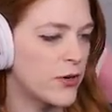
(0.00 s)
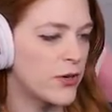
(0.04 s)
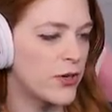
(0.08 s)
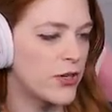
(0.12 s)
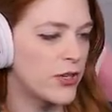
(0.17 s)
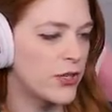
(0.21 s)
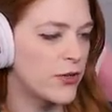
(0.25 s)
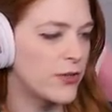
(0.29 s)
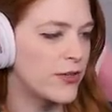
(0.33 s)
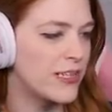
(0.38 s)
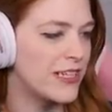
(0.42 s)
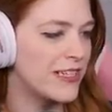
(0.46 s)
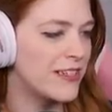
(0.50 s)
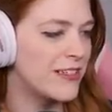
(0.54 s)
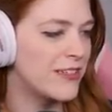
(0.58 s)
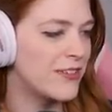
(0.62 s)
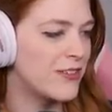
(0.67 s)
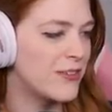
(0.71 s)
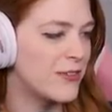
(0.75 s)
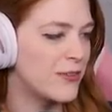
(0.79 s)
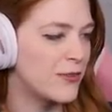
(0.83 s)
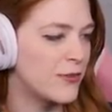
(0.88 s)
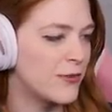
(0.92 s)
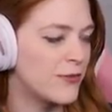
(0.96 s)
girl, you need
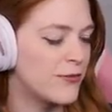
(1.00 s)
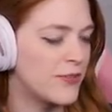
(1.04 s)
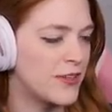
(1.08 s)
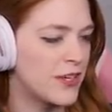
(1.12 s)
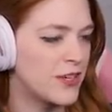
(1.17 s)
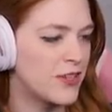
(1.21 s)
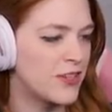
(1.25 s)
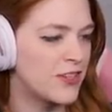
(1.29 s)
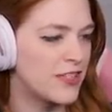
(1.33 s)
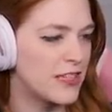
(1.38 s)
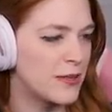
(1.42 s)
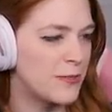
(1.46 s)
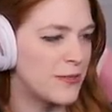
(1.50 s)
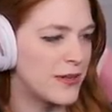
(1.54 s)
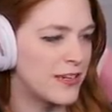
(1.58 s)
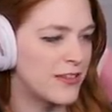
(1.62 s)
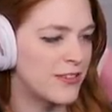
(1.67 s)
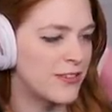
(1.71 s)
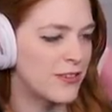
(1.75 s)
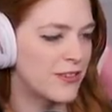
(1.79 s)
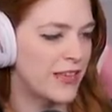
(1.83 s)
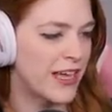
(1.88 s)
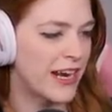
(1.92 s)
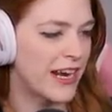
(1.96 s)
to finish sleeping
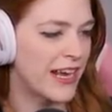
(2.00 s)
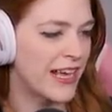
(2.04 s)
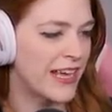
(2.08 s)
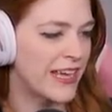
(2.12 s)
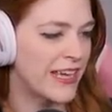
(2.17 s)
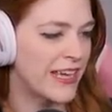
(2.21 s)
so that I